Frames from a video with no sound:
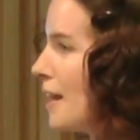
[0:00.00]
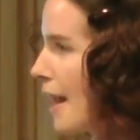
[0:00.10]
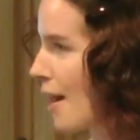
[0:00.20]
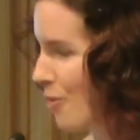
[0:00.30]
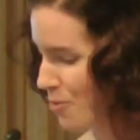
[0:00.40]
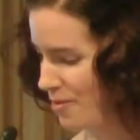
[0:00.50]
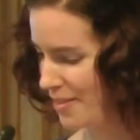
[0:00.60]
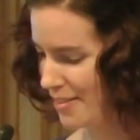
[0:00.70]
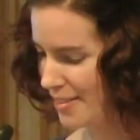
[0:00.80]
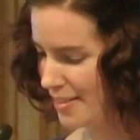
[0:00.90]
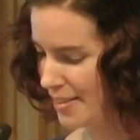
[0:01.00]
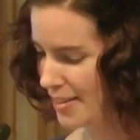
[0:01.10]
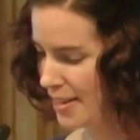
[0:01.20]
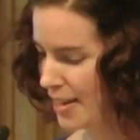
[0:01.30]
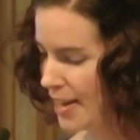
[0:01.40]
now.
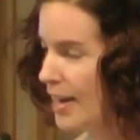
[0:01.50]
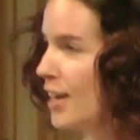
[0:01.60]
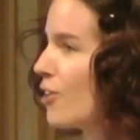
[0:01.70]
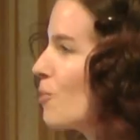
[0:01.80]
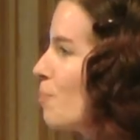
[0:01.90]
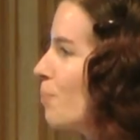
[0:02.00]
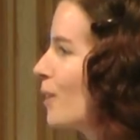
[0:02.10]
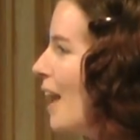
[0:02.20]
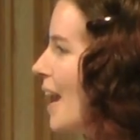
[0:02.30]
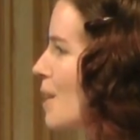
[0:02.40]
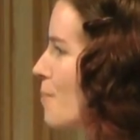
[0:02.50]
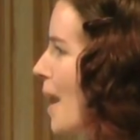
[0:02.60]
He couldn't glide